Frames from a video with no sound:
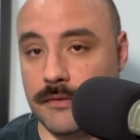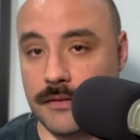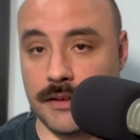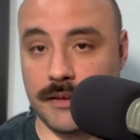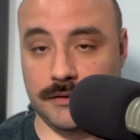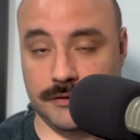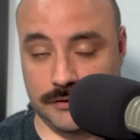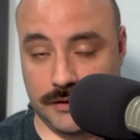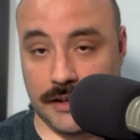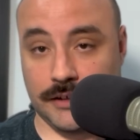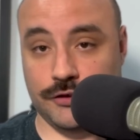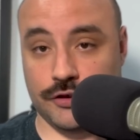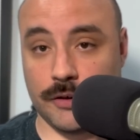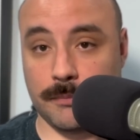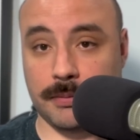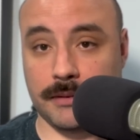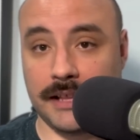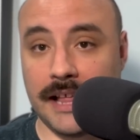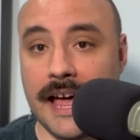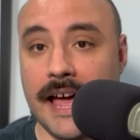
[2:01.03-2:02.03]
in
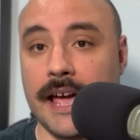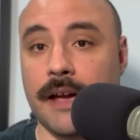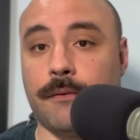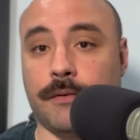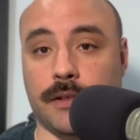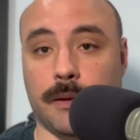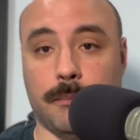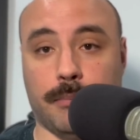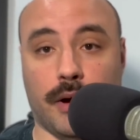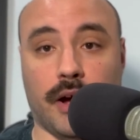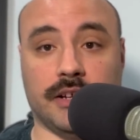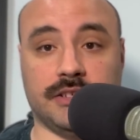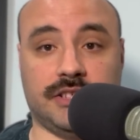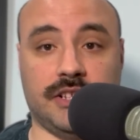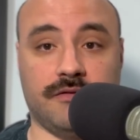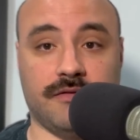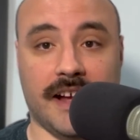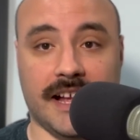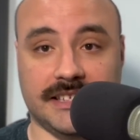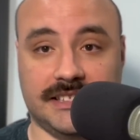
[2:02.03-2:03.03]
AAA for the
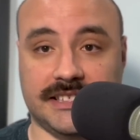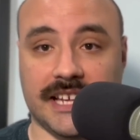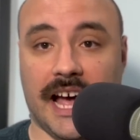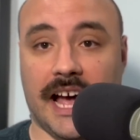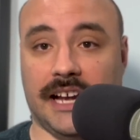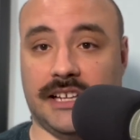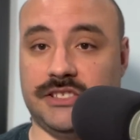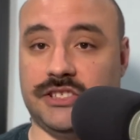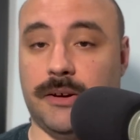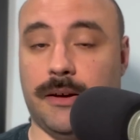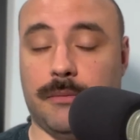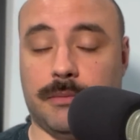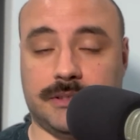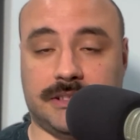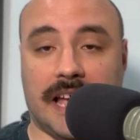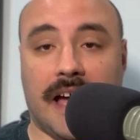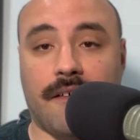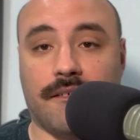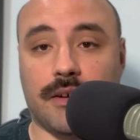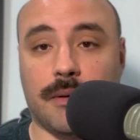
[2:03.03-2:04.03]
Boston Red Sox. So he
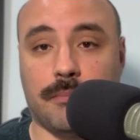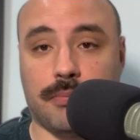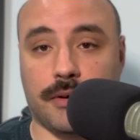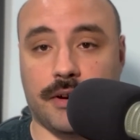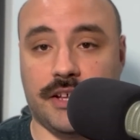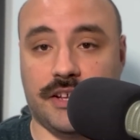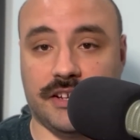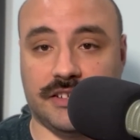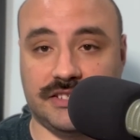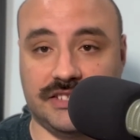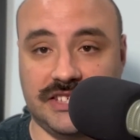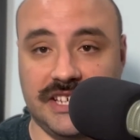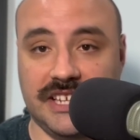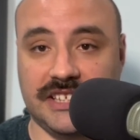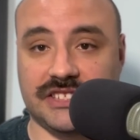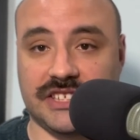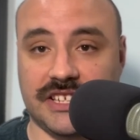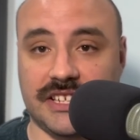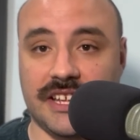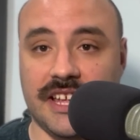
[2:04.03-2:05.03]
was having a pretty good
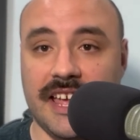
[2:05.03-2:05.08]
season,